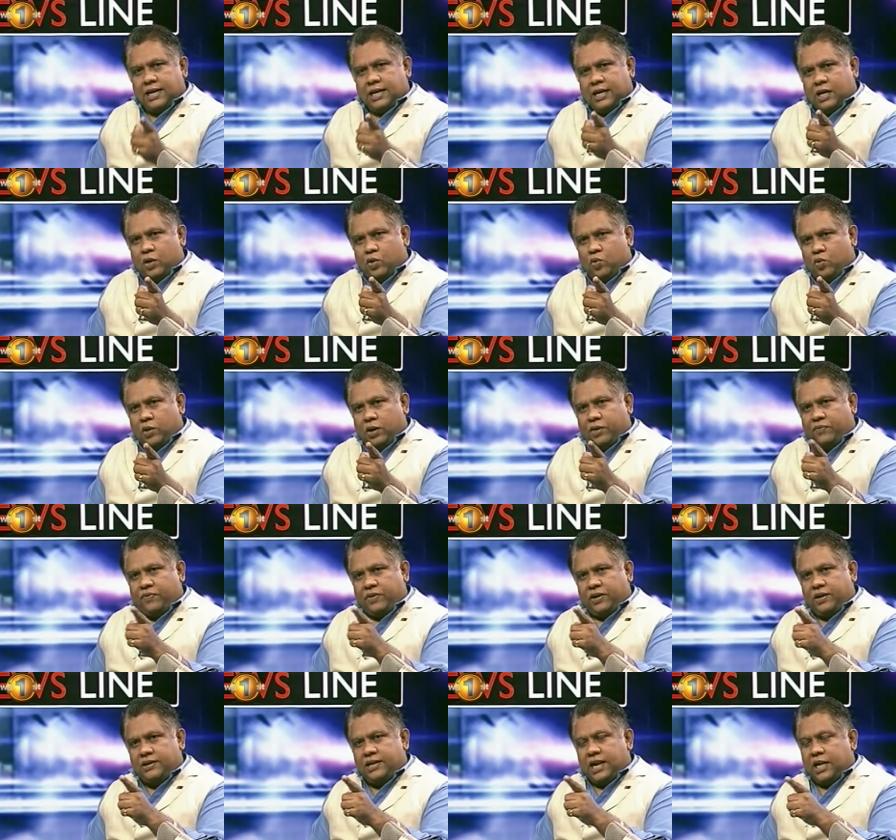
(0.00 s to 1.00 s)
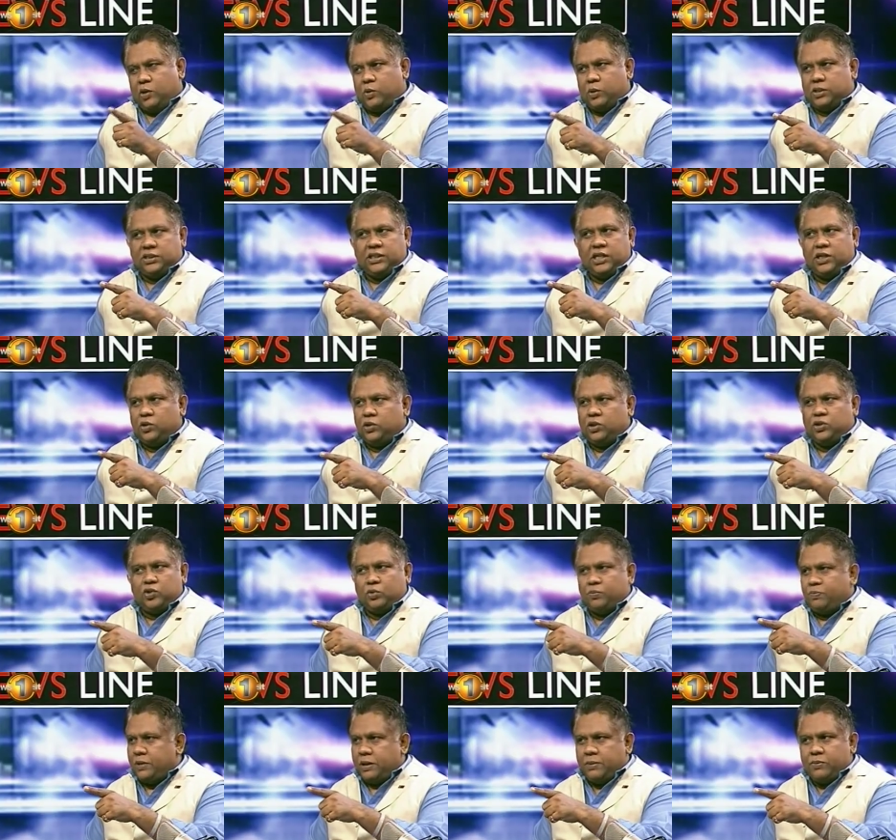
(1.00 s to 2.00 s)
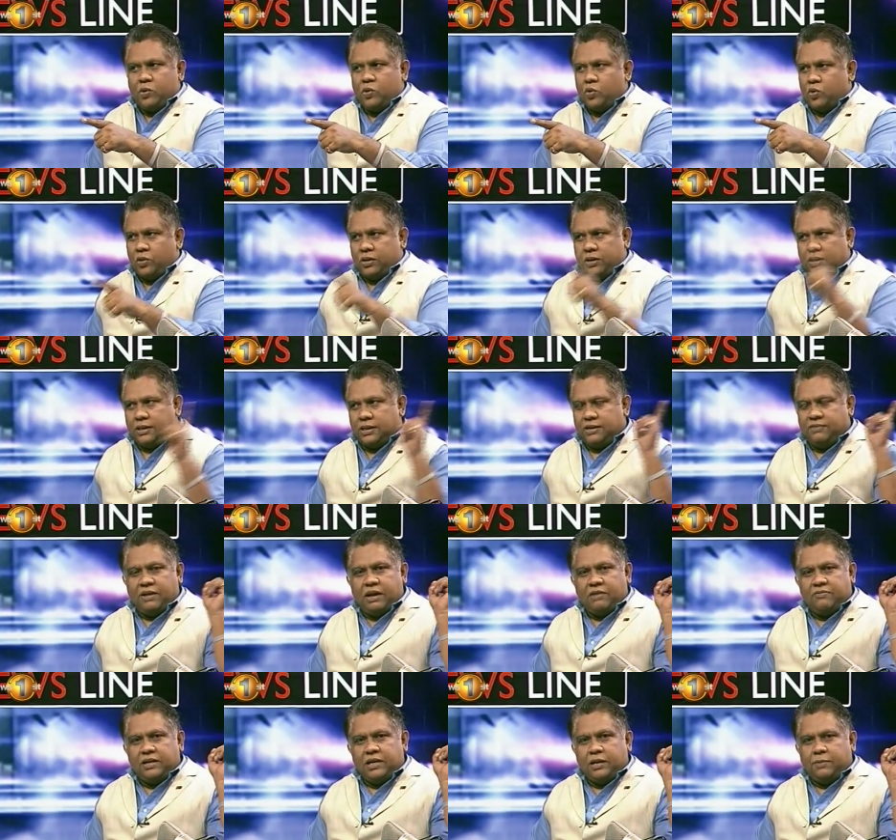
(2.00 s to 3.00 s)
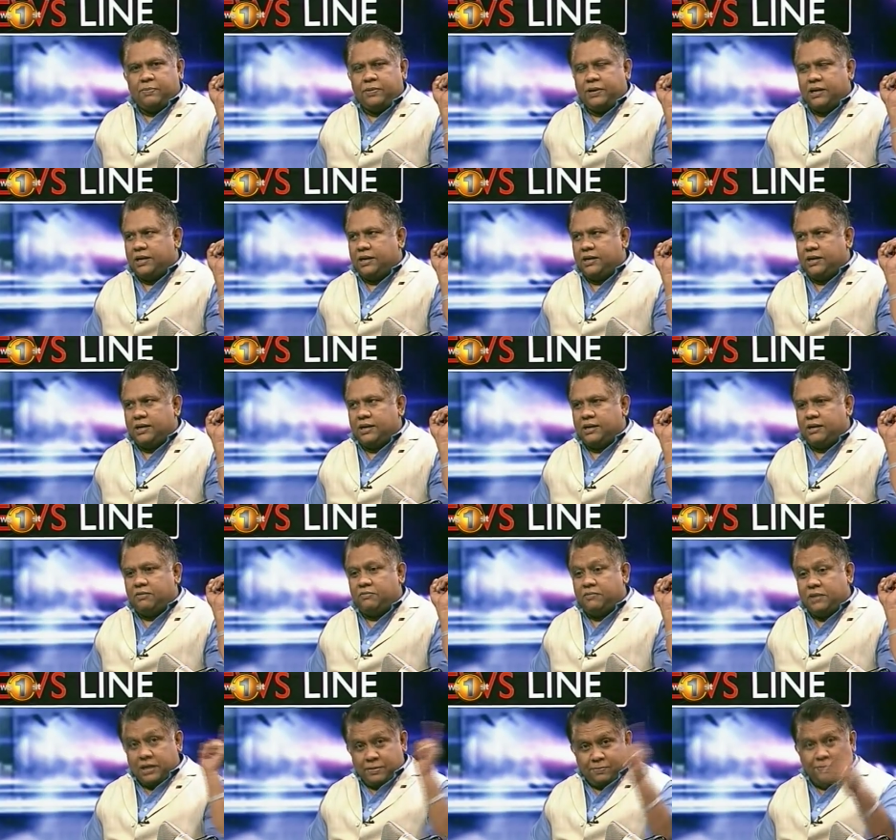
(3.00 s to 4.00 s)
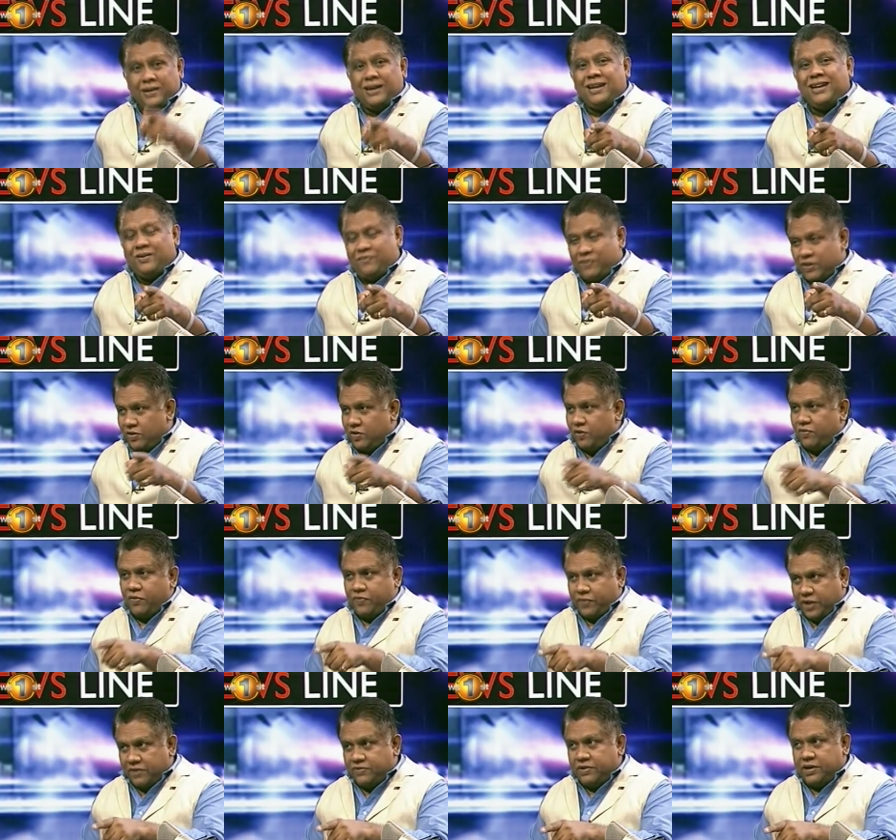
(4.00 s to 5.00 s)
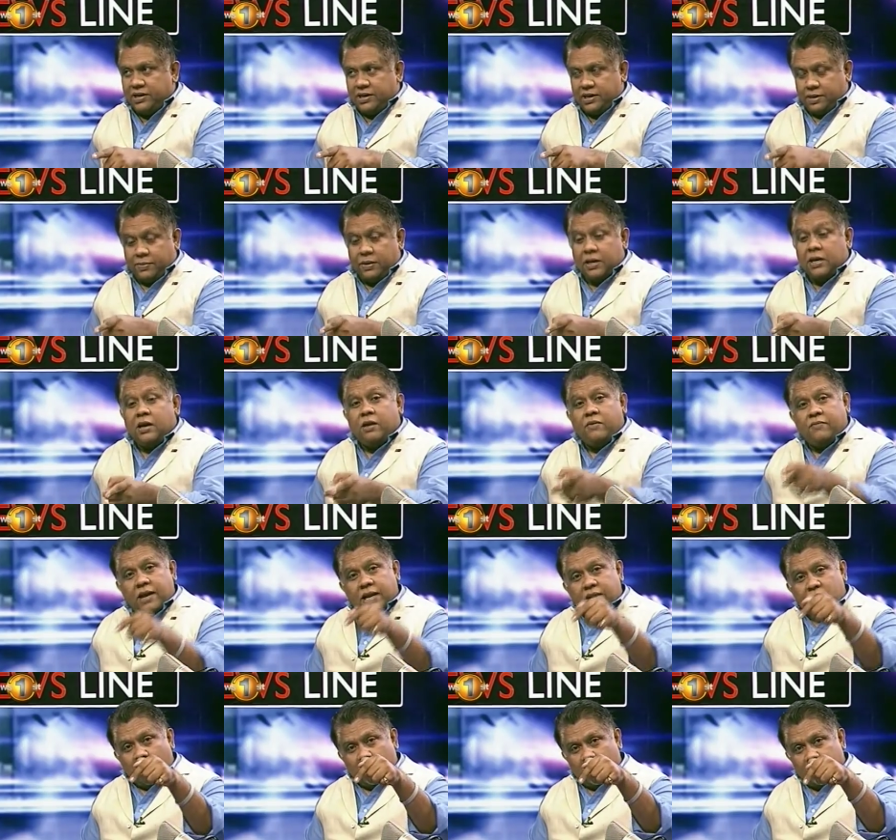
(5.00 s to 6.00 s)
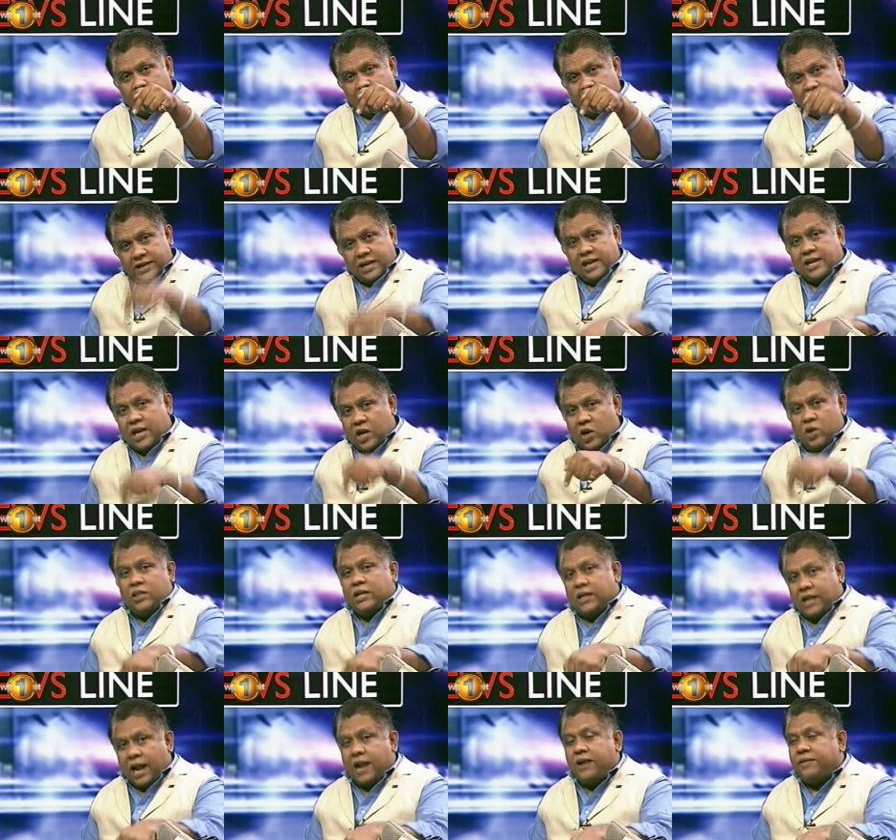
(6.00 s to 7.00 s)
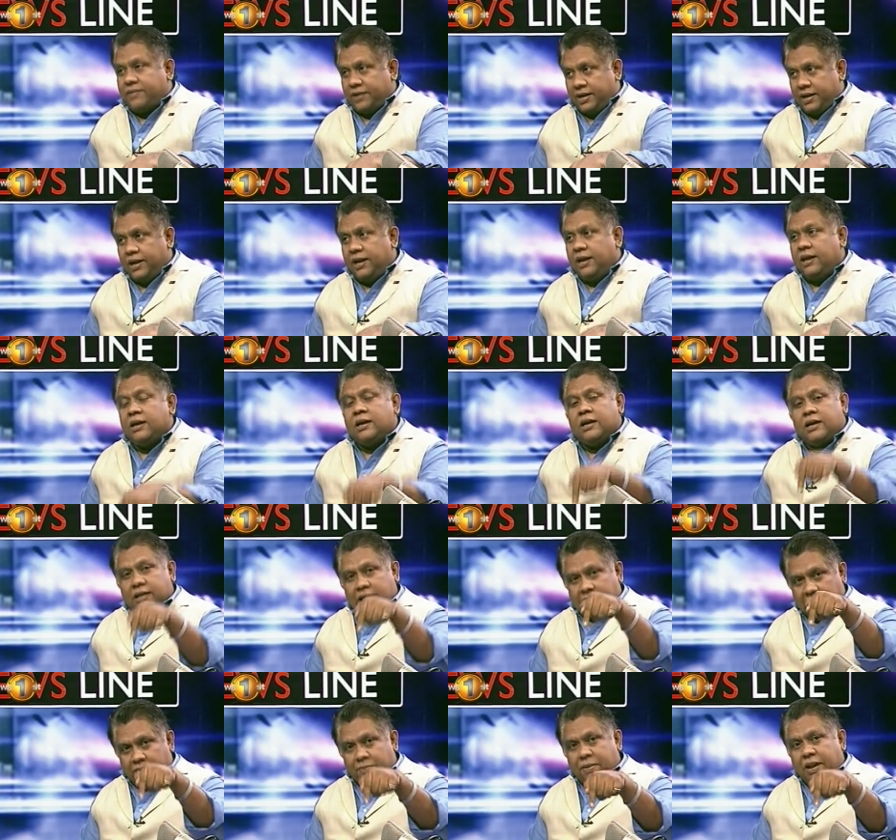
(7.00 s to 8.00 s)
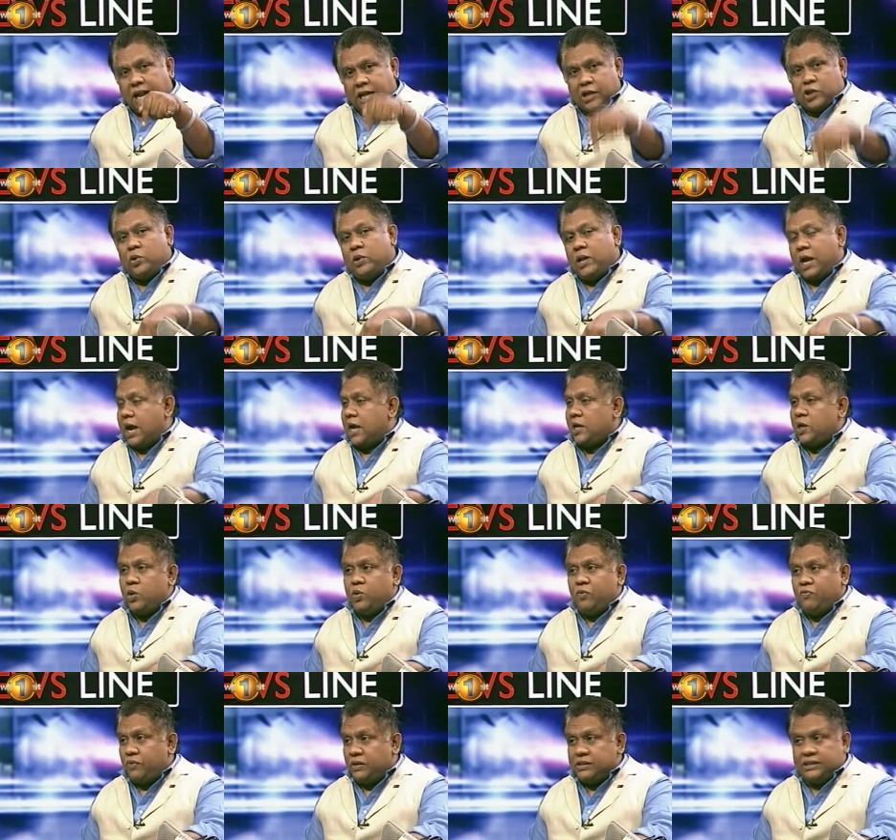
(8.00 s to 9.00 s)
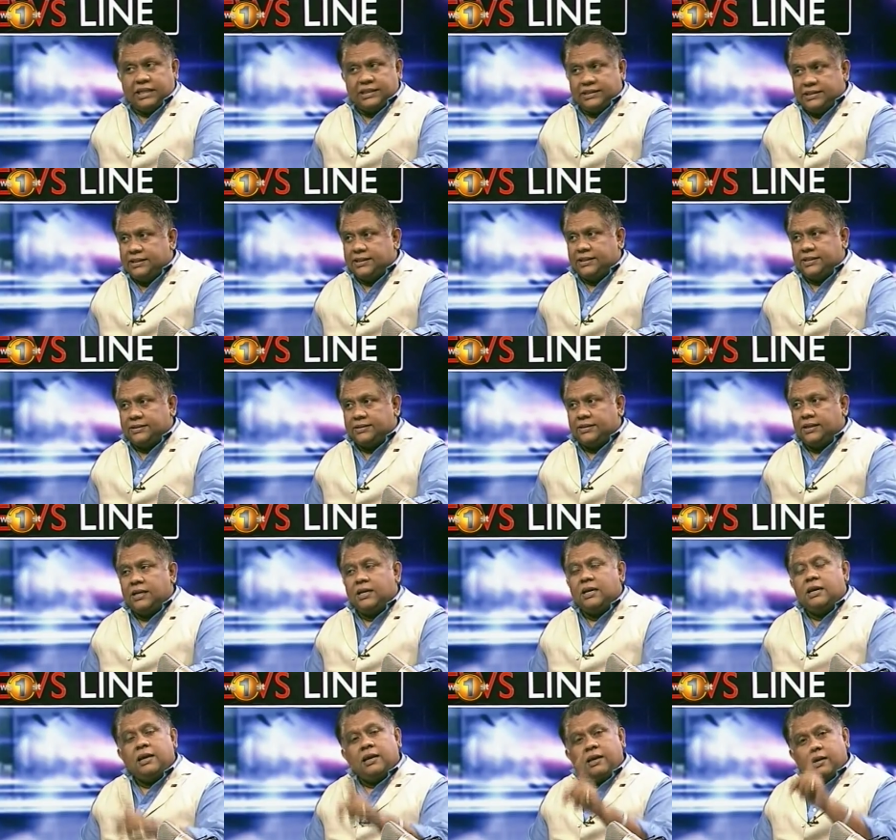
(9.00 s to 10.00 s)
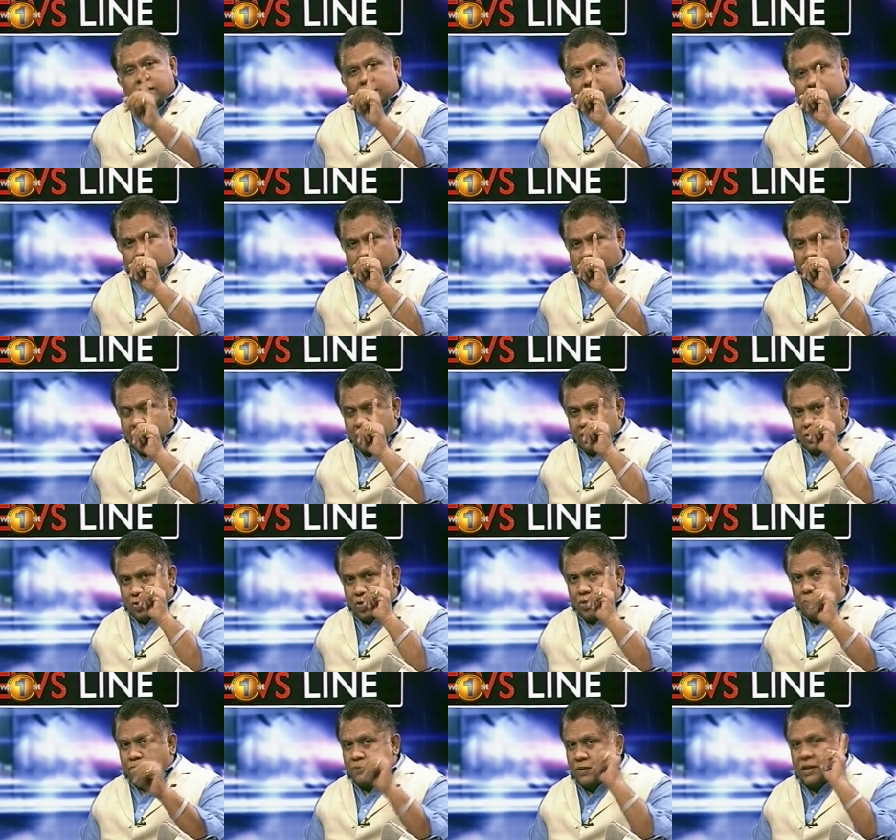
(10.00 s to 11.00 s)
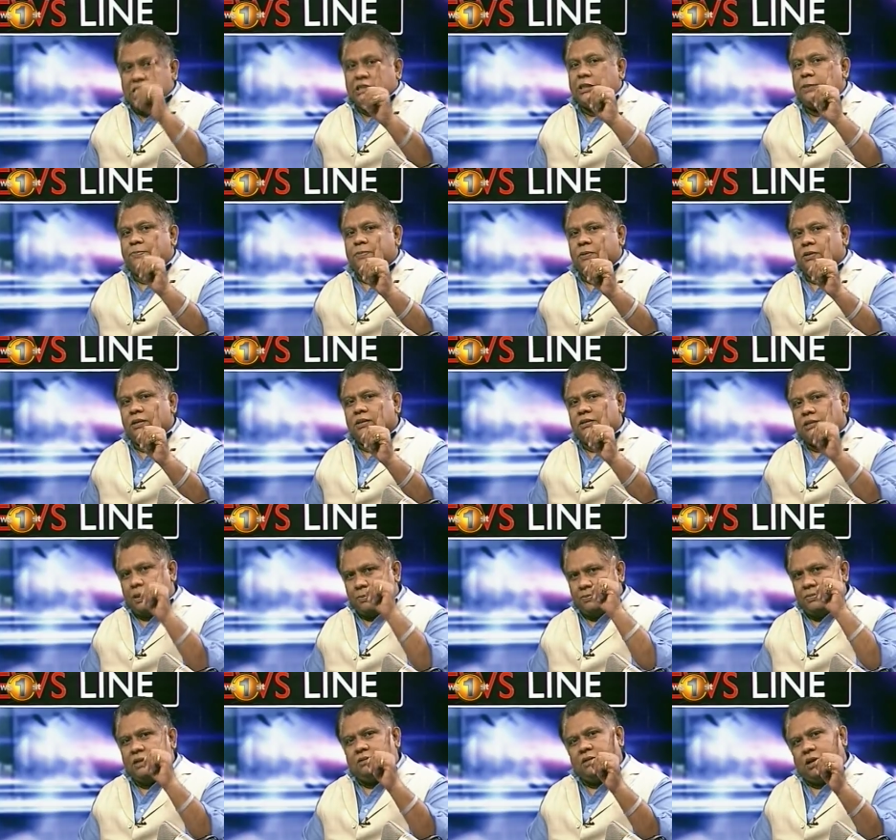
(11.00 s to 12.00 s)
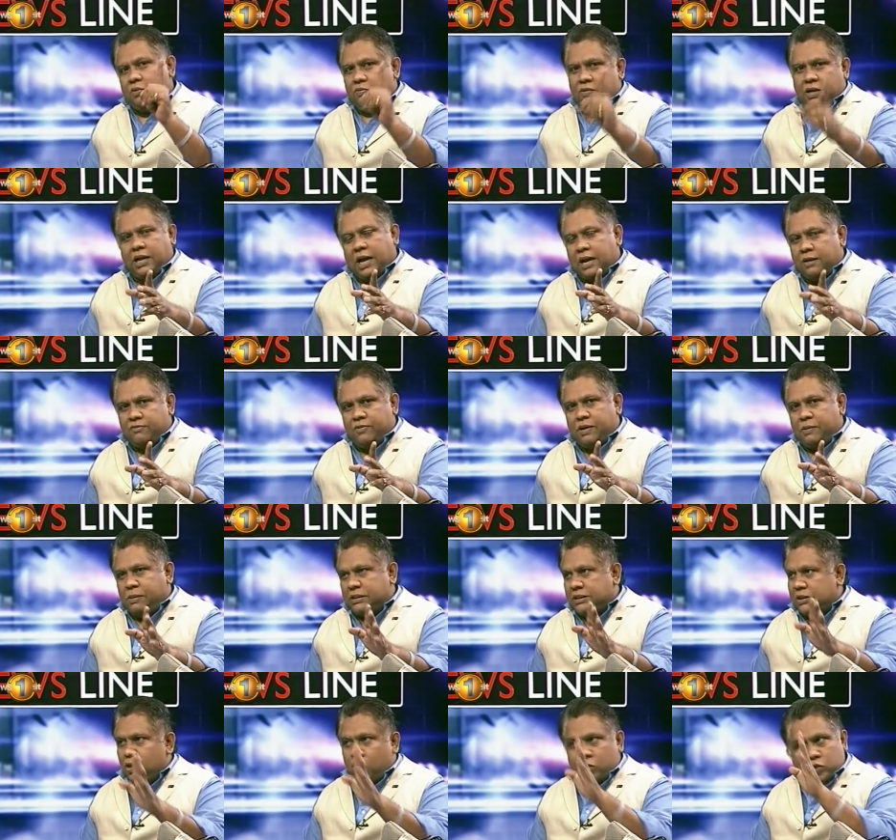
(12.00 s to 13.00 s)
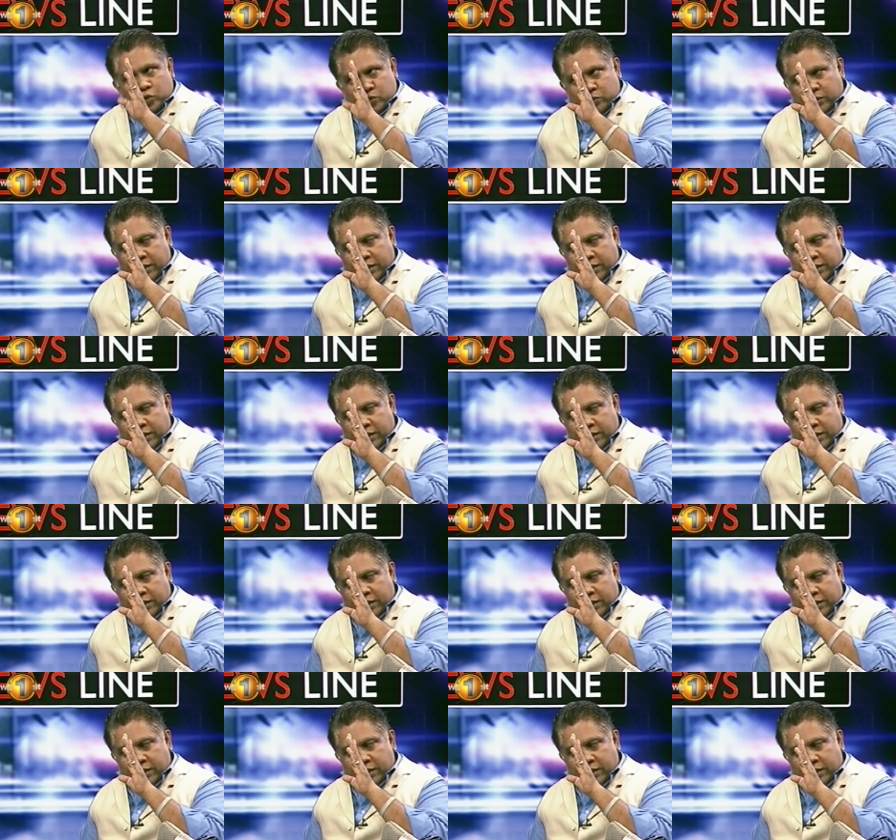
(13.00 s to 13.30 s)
uh, who referred that question to the Supreme Court, yeah. where we appeared, uh, we appeared in favor of a five-year term, mm. where the Honorable Attorney General of the country came and actually argued for six years. Yeah. So one good principle, something now we, I, we must also